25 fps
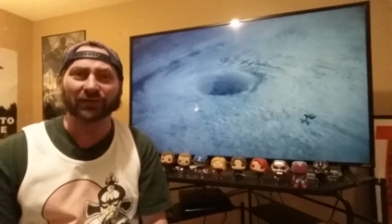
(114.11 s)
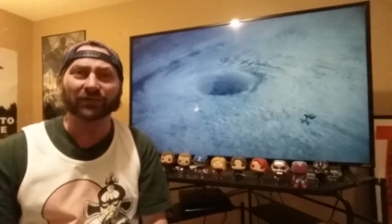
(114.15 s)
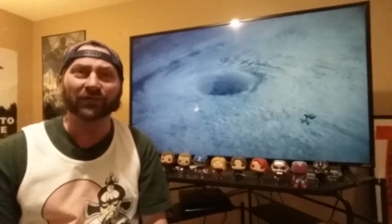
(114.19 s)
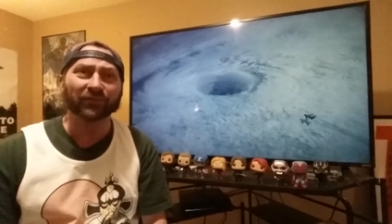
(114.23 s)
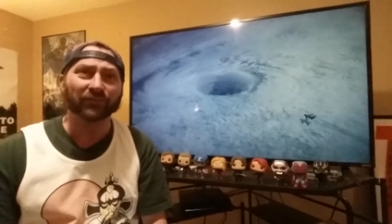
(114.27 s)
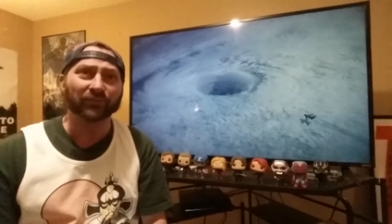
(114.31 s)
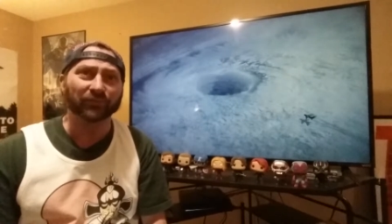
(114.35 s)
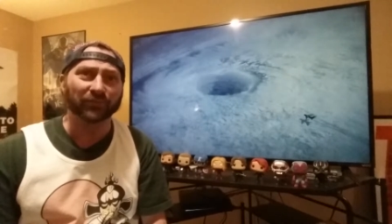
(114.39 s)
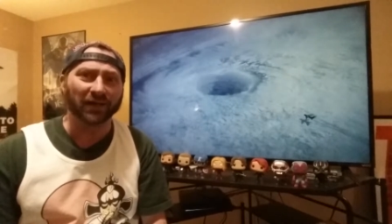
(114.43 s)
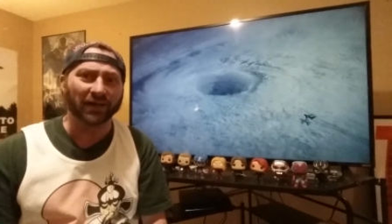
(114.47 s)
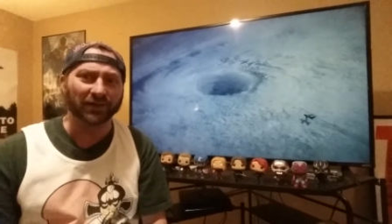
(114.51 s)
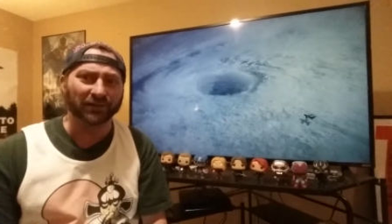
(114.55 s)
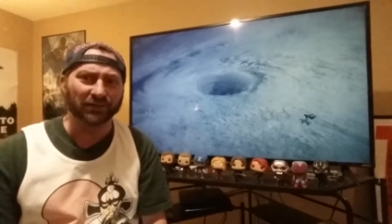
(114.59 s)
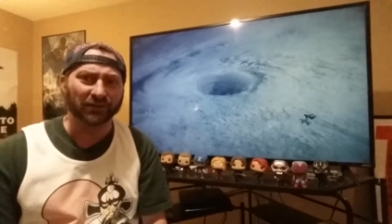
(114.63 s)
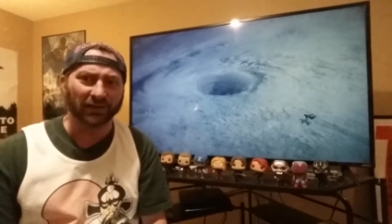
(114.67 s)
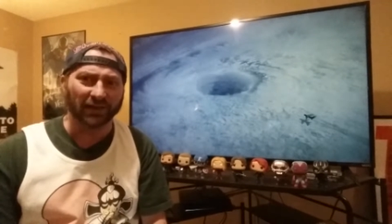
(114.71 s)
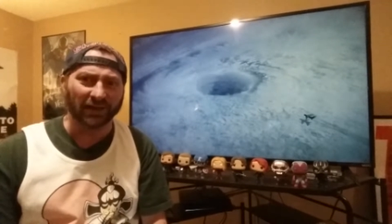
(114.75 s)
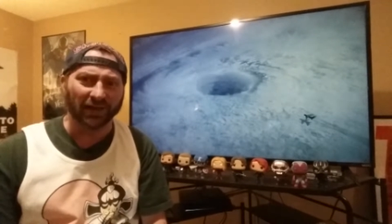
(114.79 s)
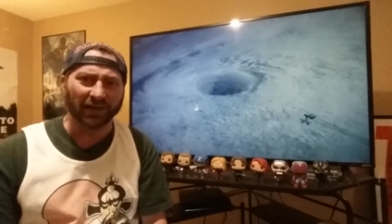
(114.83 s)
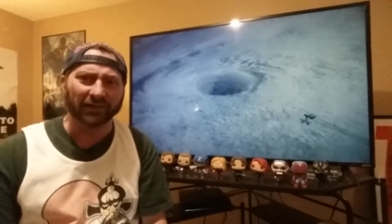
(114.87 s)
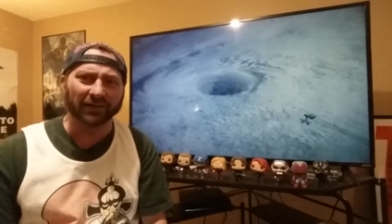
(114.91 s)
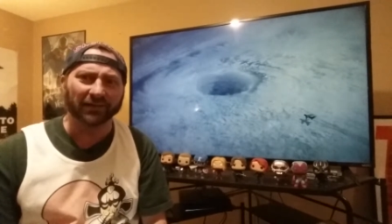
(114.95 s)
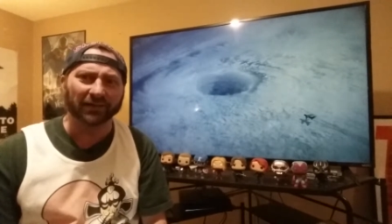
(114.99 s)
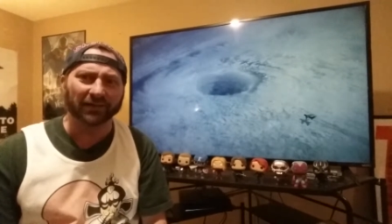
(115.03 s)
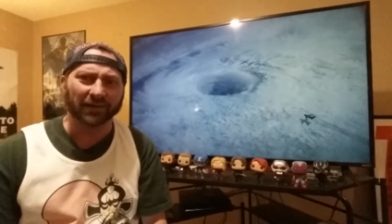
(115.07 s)
I love catching
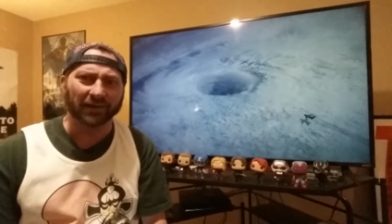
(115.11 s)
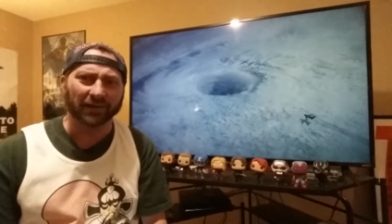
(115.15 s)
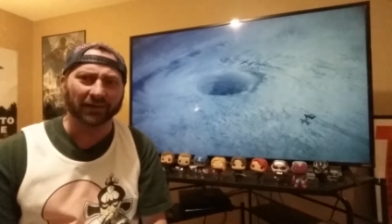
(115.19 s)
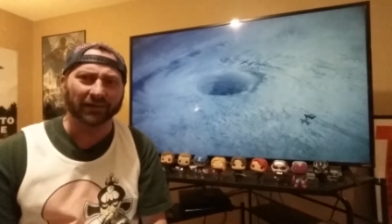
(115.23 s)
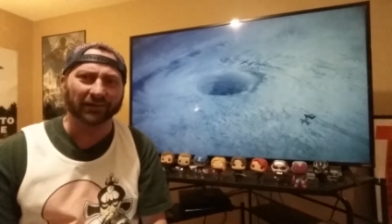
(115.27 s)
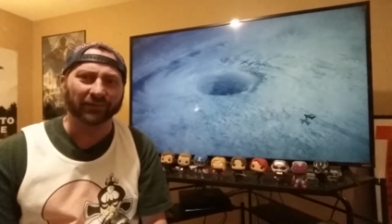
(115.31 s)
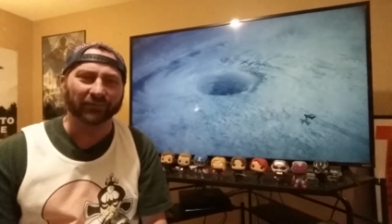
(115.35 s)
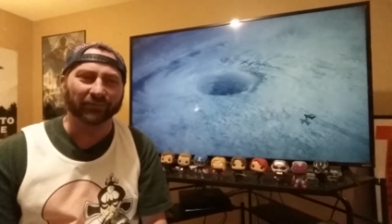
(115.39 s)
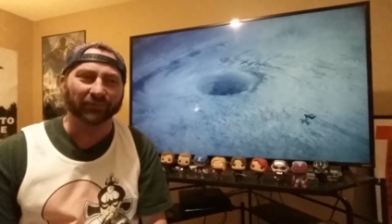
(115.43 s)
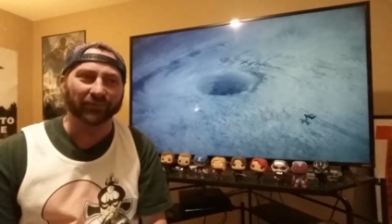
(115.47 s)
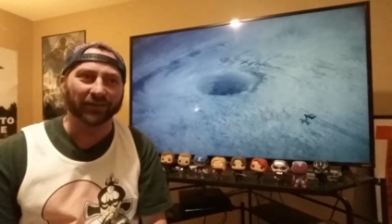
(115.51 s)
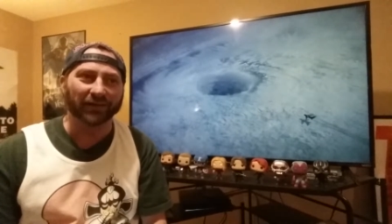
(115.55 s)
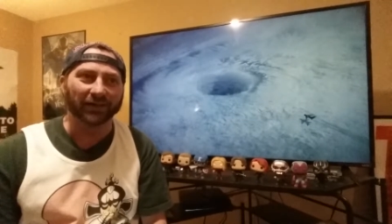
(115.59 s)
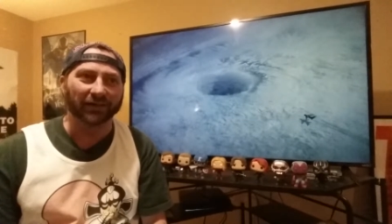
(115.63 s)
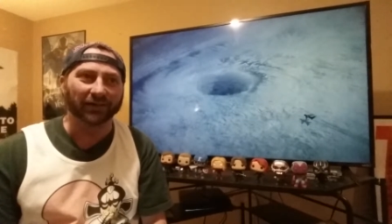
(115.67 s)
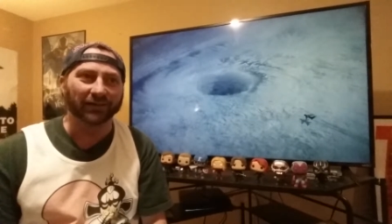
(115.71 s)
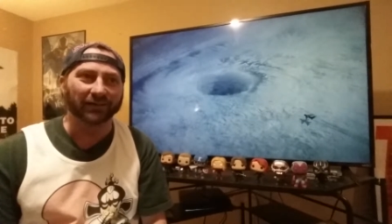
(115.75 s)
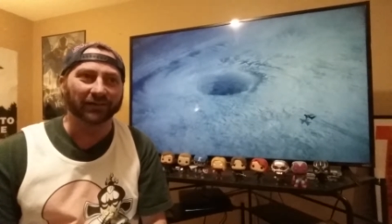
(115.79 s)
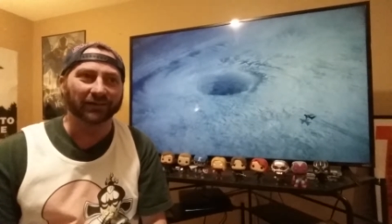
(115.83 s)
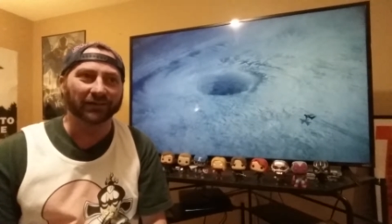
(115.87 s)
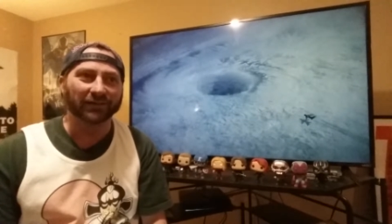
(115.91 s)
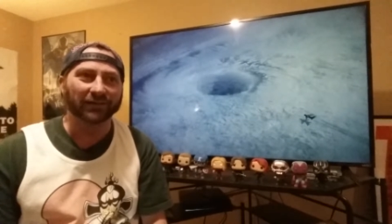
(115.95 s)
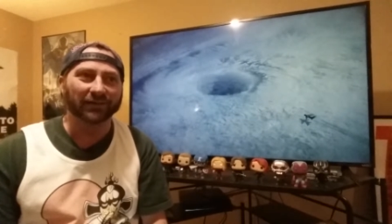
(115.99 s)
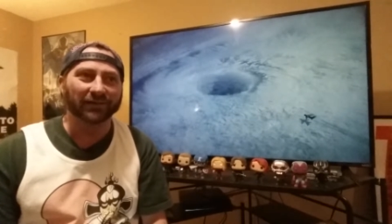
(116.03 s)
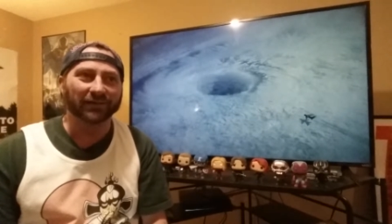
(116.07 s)
any kind of like